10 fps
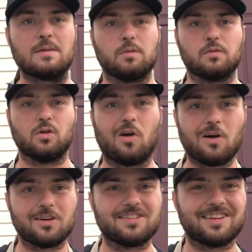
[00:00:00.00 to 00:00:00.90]
But if your
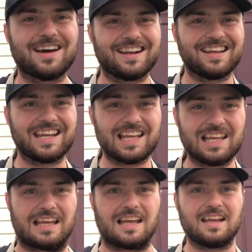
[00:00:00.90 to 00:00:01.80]
heart's not in it,
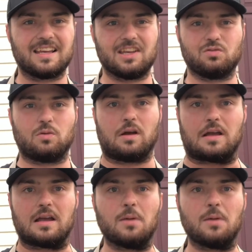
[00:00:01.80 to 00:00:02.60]
guess what?